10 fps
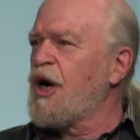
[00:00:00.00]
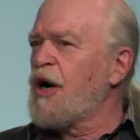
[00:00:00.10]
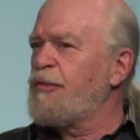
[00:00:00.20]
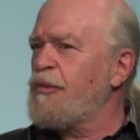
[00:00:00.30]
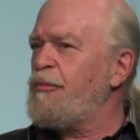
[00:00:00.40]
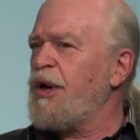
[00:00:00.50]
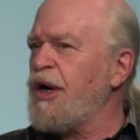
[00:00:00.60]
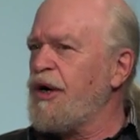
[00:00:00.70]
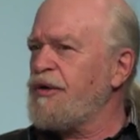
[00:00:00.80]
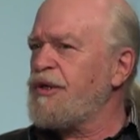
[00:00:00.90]
are
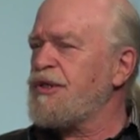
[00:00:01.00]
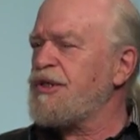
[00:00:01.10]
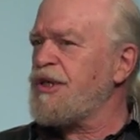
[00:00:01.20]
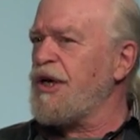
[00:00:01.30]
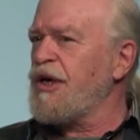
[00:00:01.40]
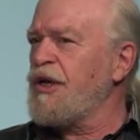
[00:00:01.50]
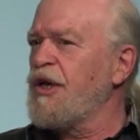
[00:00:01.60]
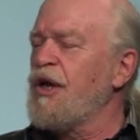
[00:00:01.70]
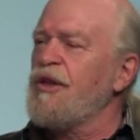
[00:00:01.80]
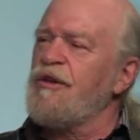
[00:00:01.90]
prepared to sell
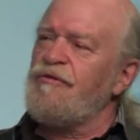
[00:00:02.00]
the